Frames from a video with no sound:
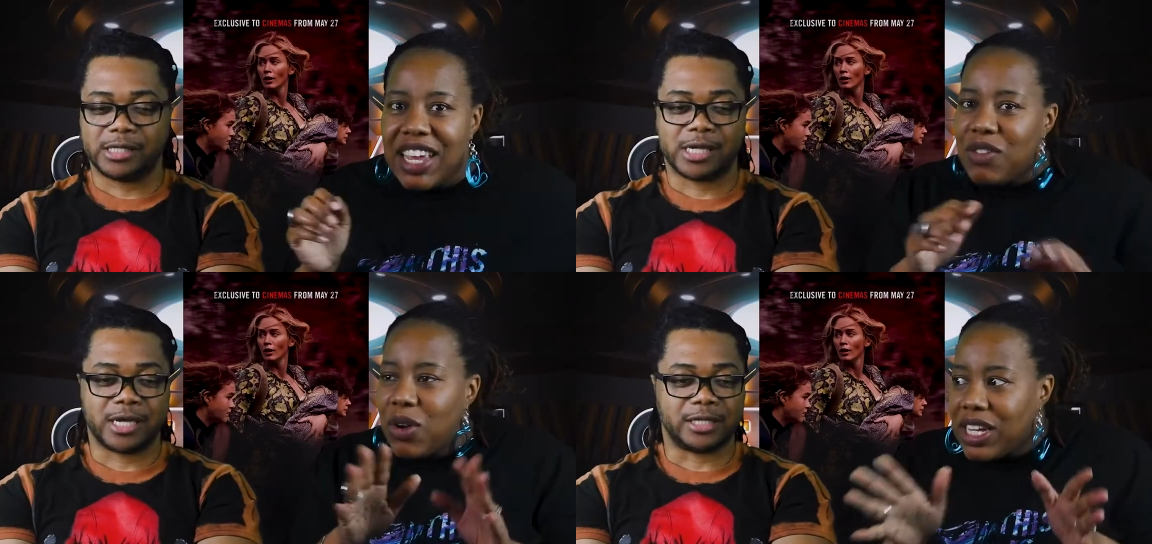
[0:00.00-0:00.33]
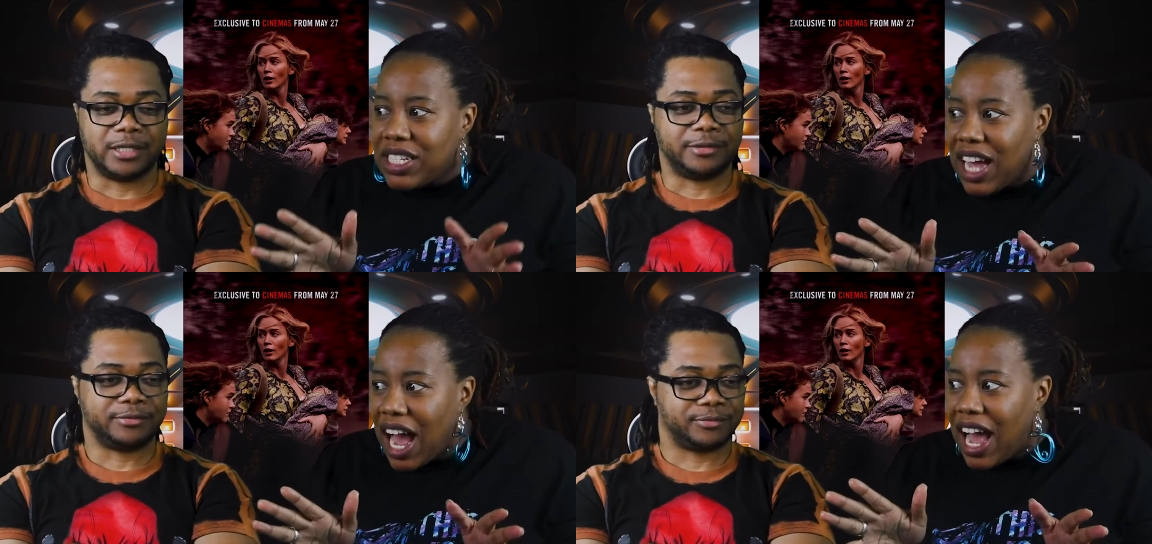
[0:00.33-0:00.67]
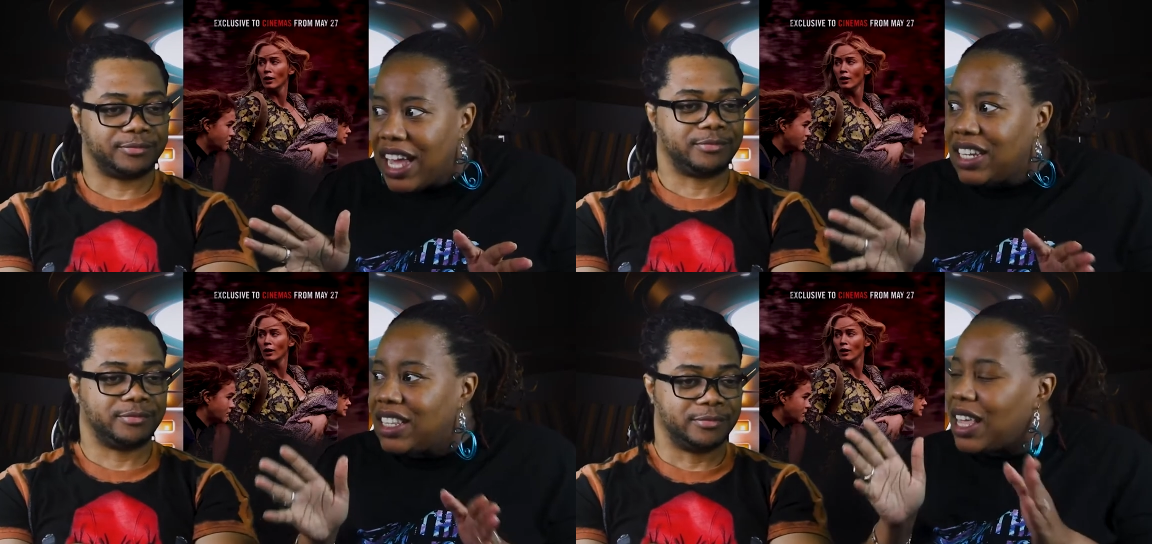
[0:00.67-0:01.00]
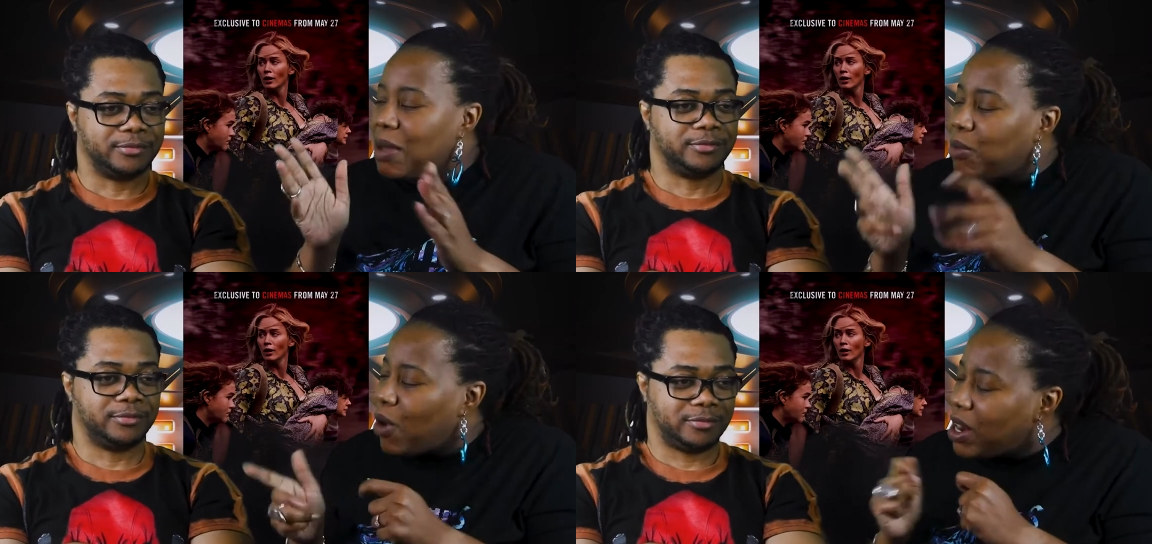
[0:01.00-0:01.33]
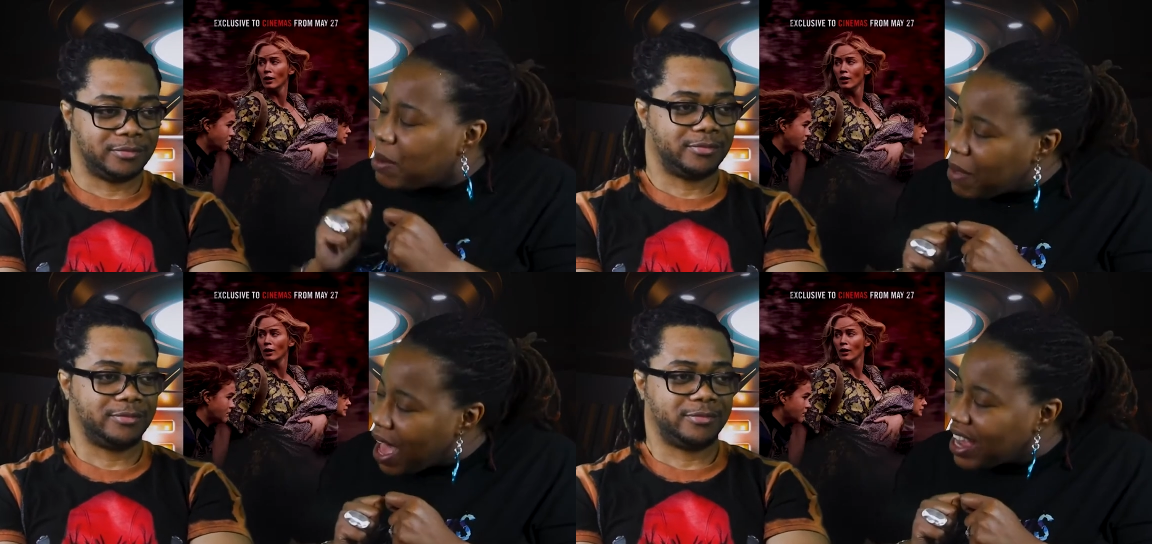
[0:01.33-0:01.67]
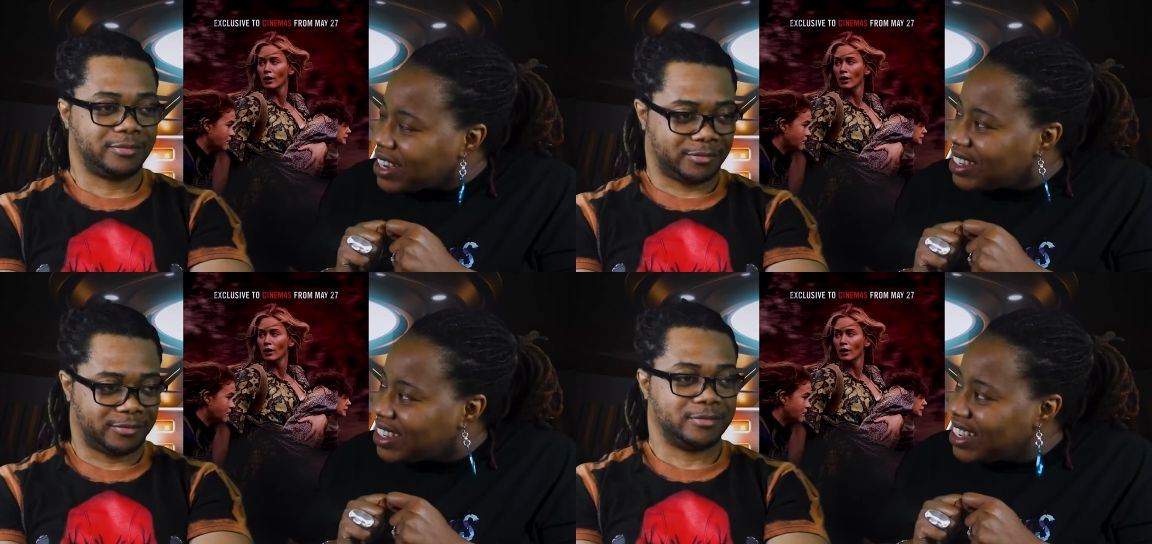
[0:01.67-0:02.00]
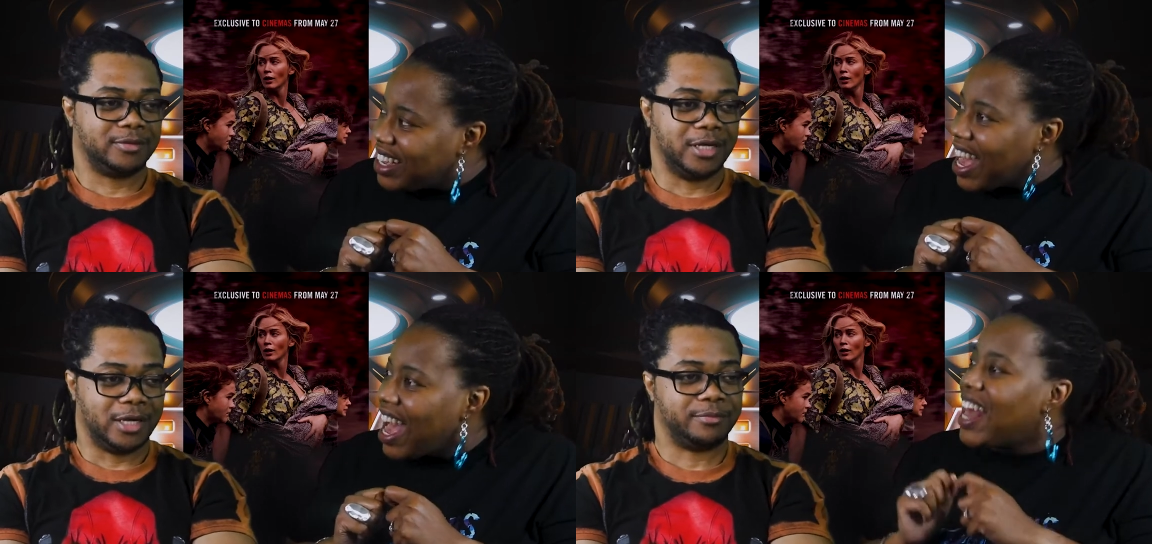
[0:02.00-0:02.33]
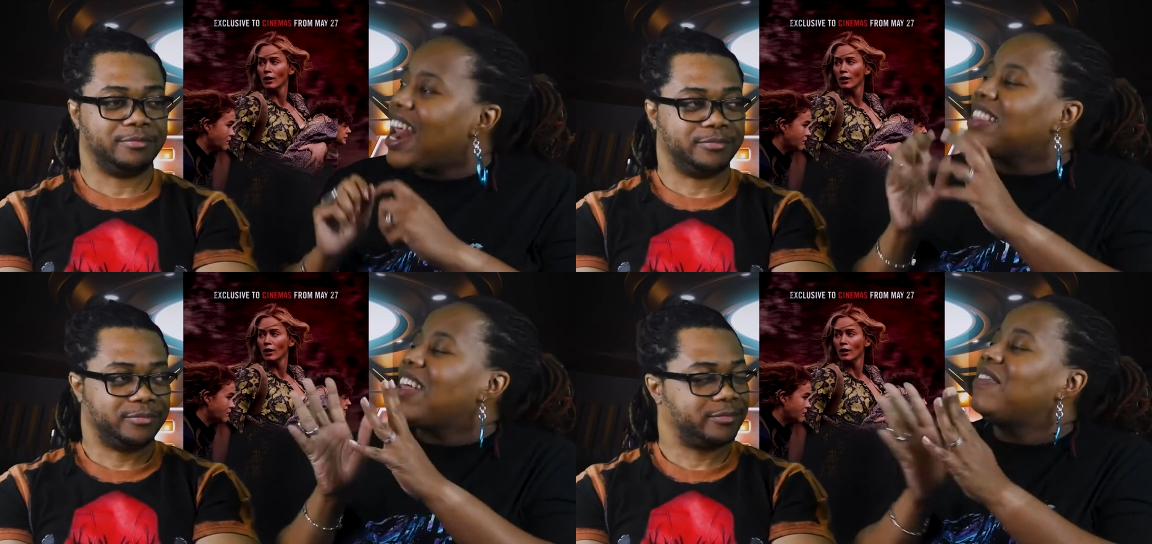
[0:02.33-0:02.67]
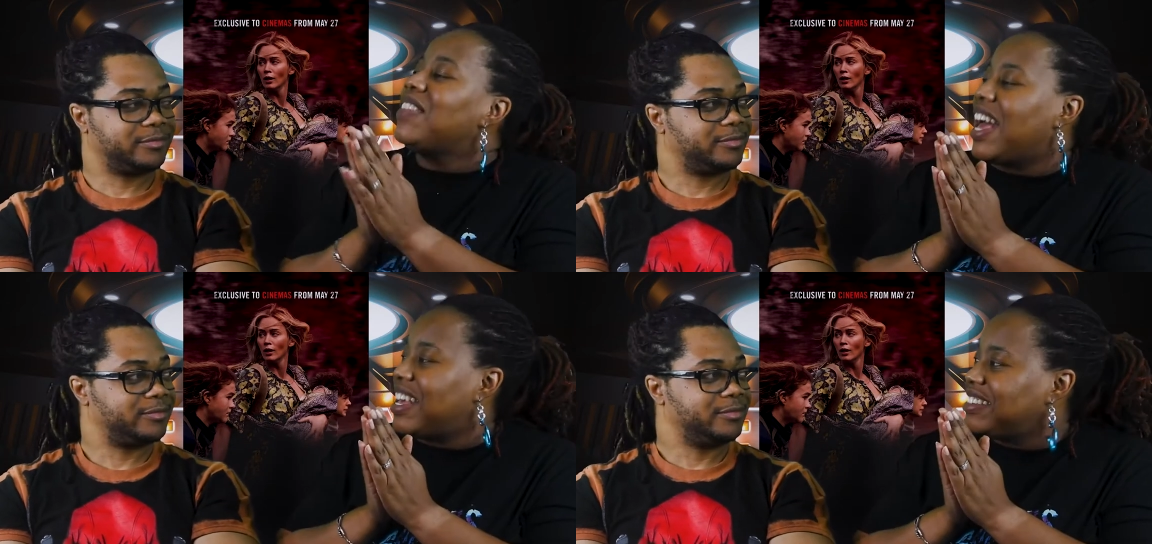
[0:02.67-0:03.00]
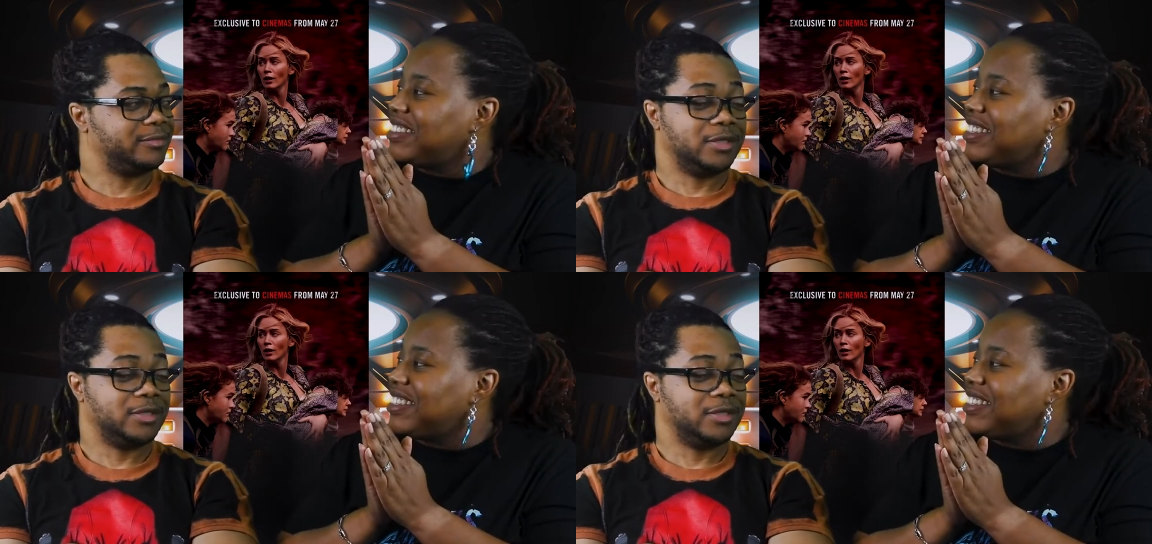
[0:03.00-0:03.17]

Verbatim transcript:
Speaker 1: exactly. even though he died, they mm-hmm. brought him back, yep. and I love that.